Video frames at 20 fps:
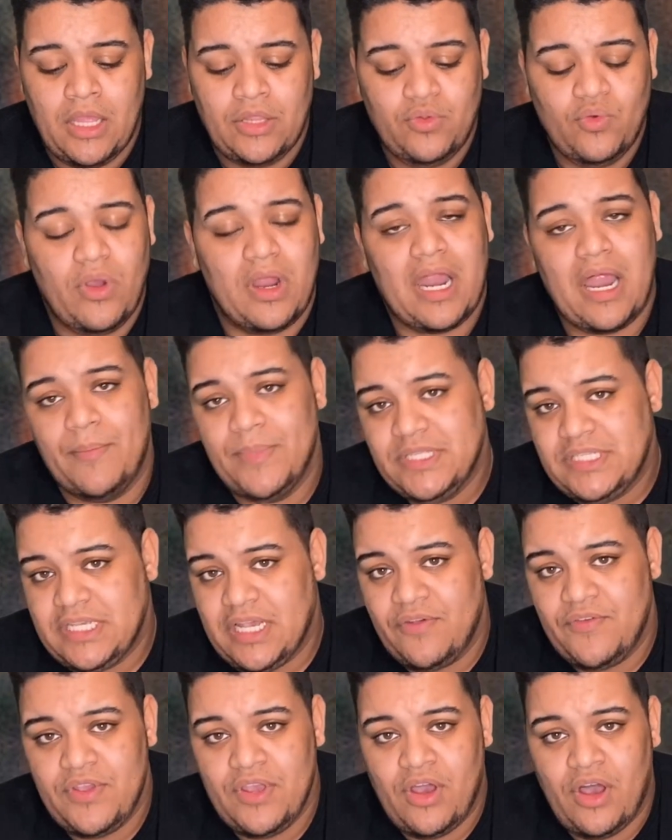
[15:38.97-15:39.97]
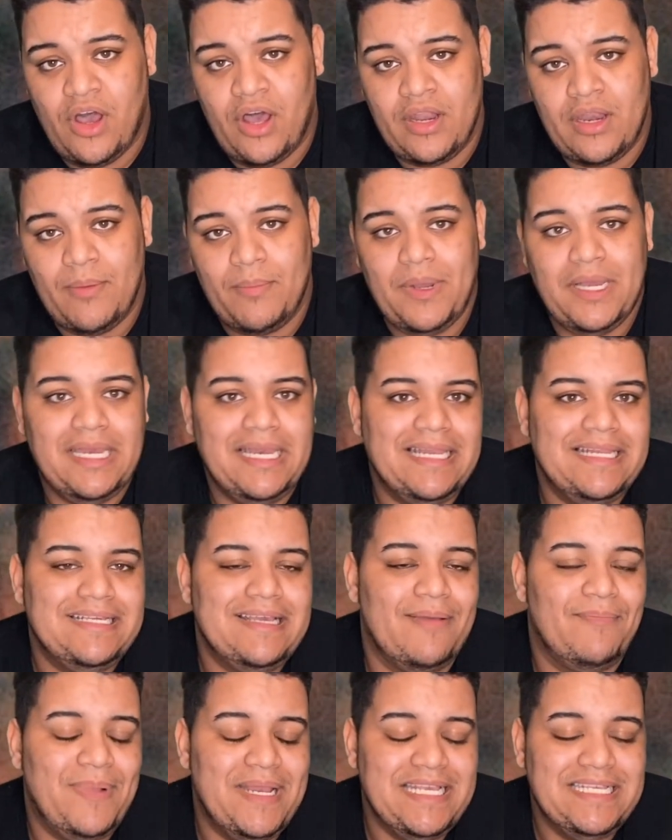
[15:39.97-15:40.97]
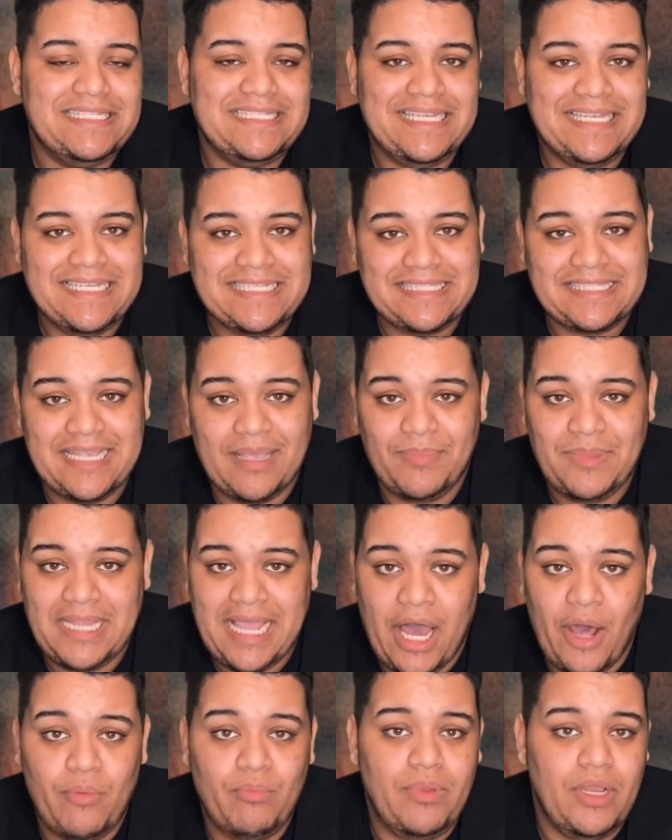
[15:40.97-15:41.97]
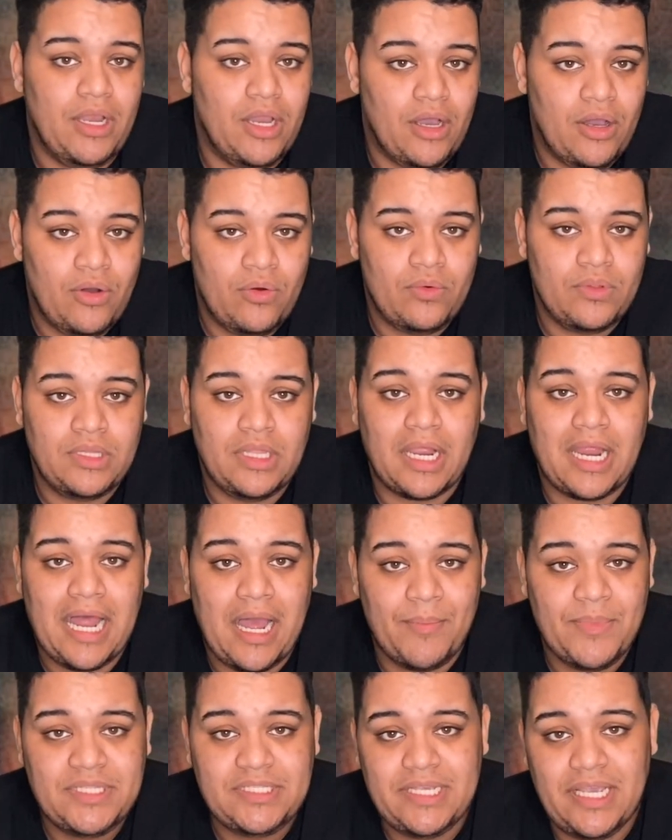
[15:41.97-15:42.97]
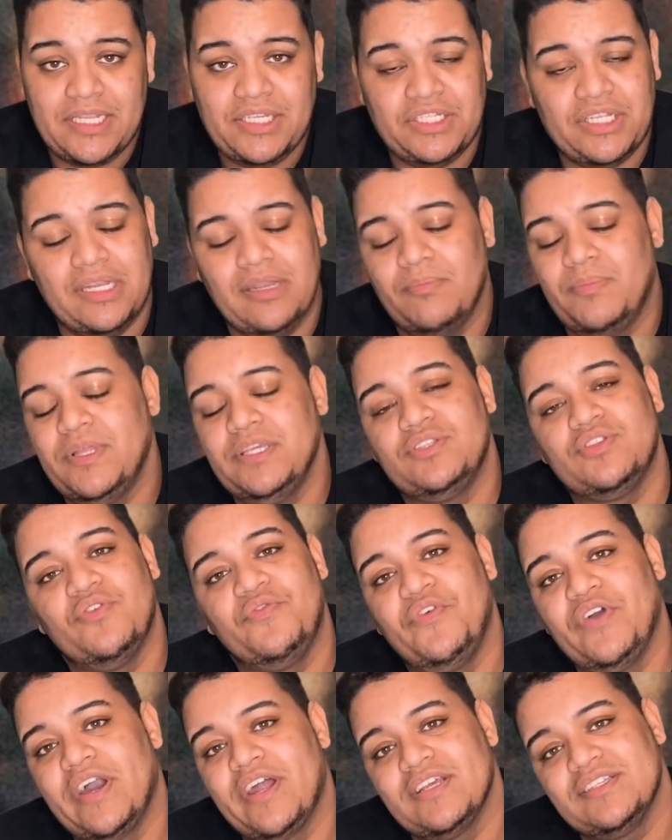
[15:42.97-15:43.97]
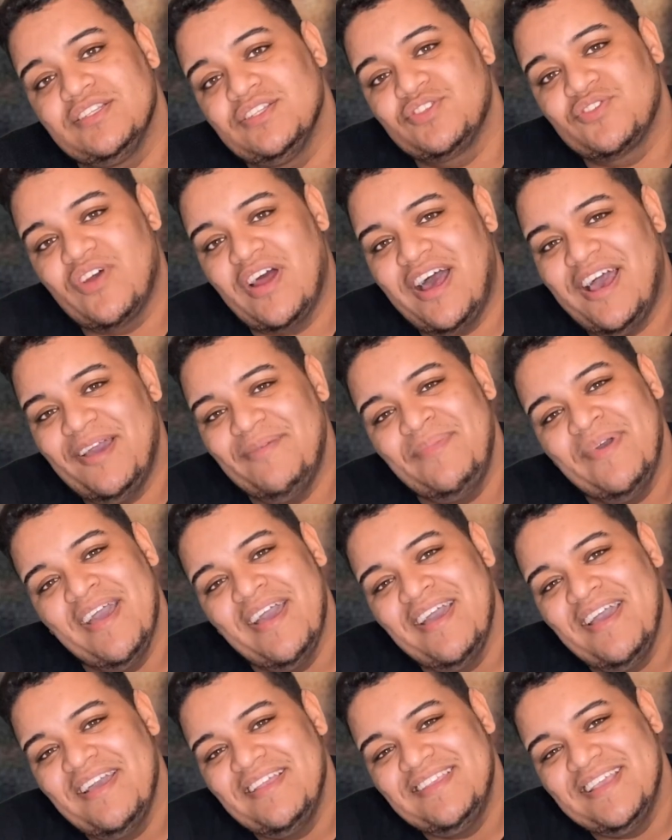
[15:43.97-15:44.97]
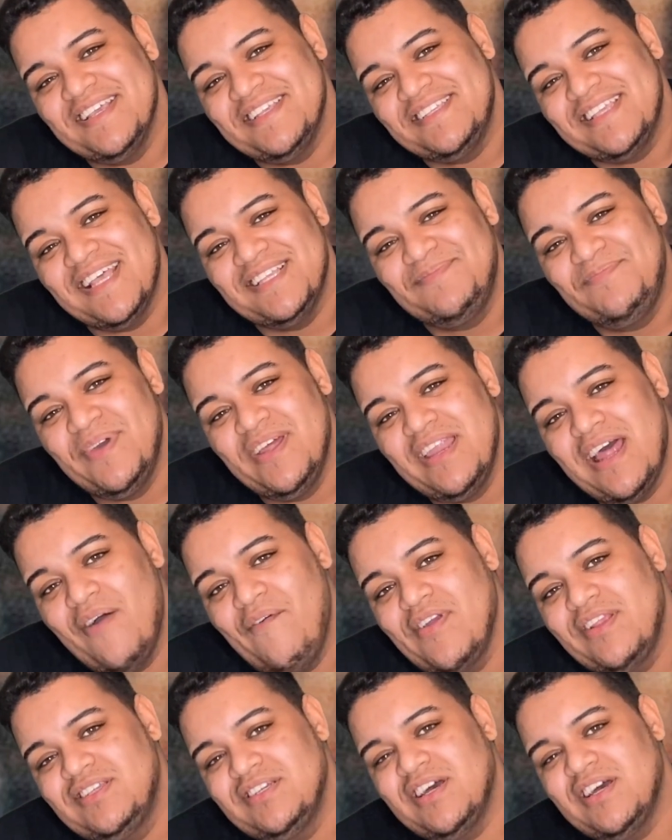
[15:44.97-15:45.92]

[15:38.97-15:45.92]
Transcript: do a commentary on, please list them down below in the comment section. And please don't forget to subscribe. This has been Erick